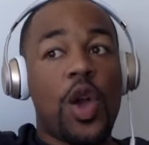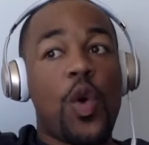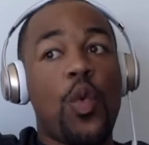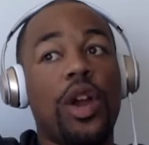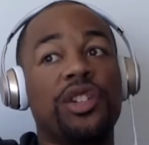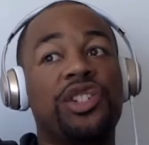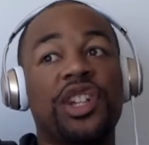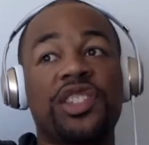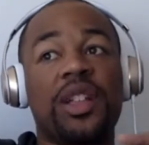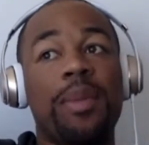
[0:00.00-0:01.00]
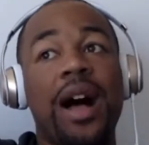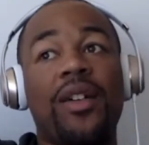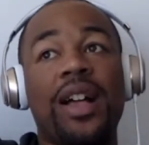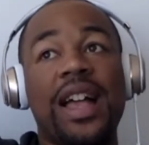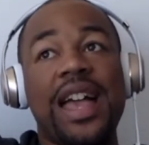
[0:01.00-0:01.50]
where just
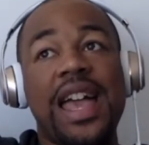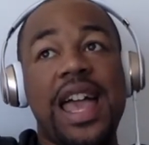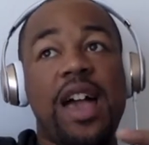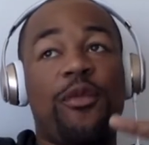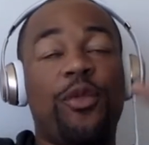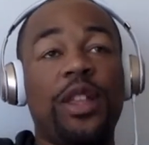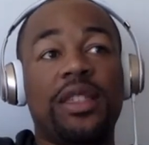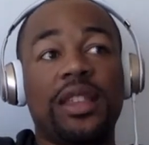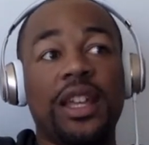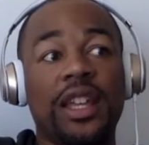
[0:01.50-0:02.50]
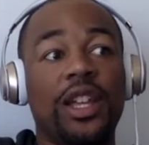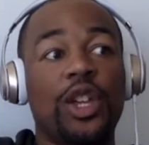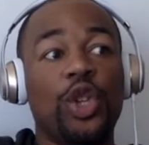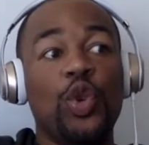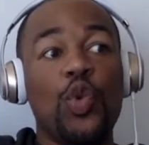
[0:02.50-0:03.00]
about everything
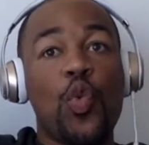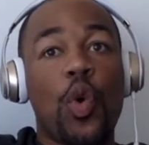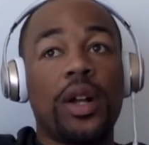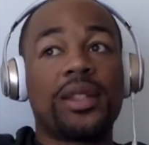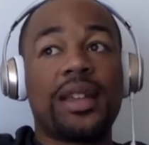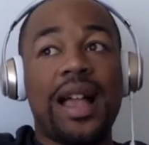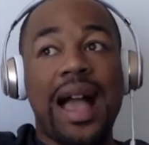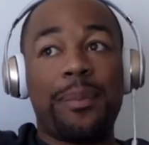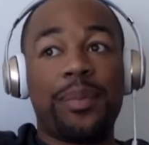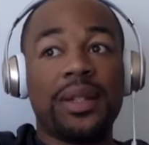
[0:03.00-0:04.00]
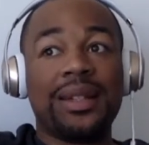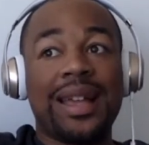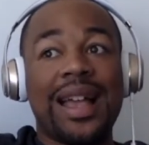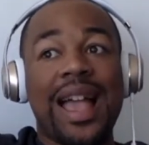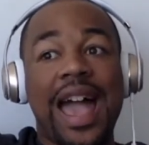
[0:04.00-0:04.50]
you want to happen
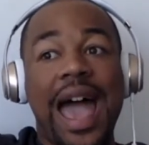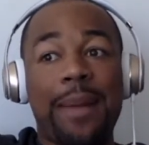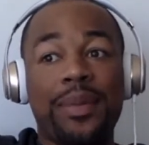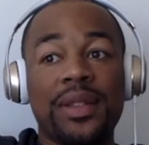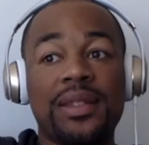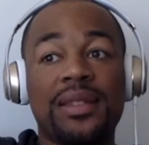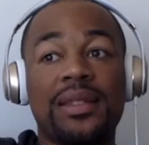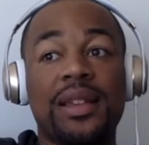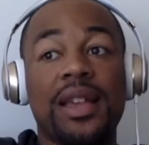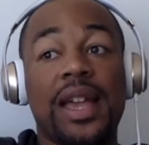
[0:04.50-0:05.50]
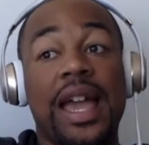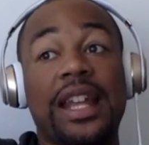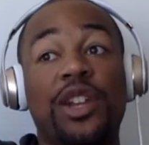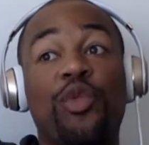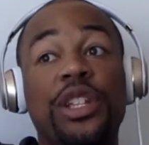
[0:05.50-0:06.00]
happens
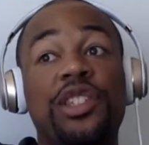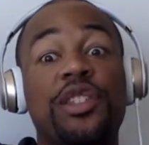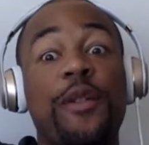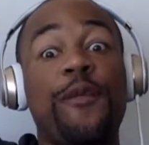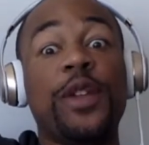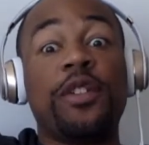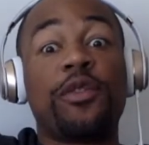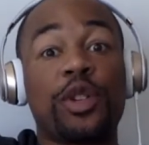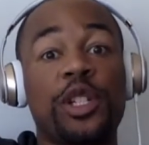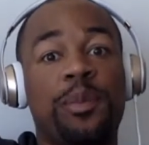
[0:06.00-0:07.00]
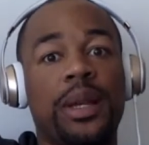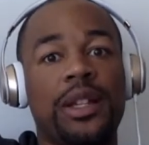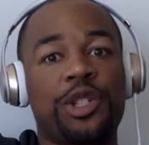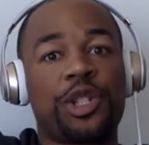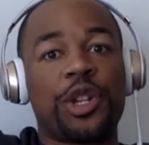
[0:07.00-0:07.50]
and it reaches a feverish
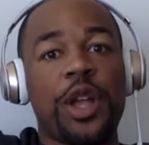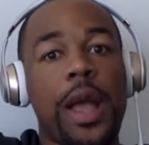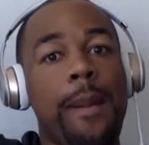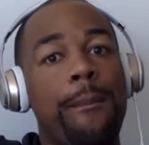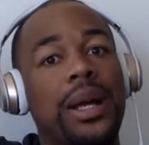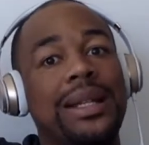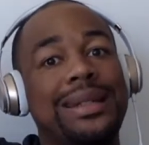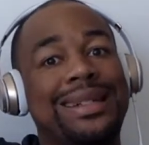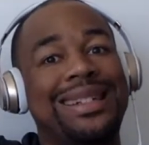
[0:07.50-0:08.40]
pitch, but it